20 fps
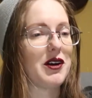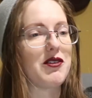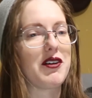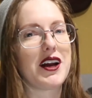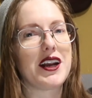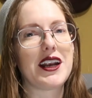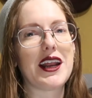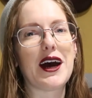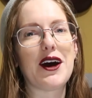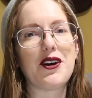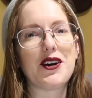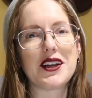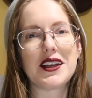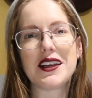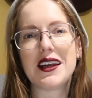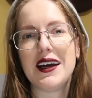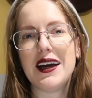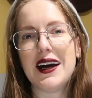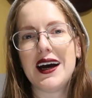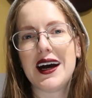on right now,
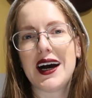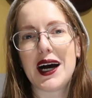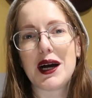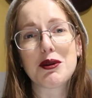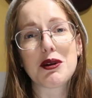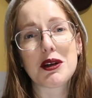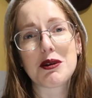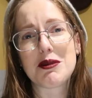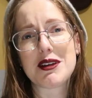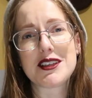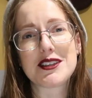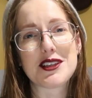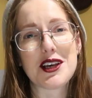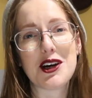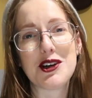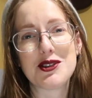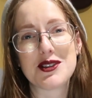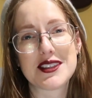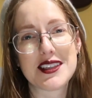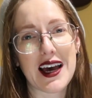and I'm gonna be
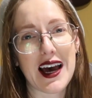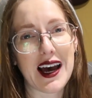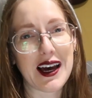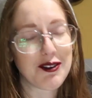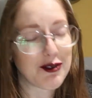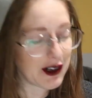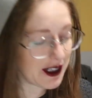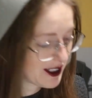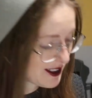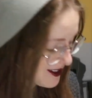so sad when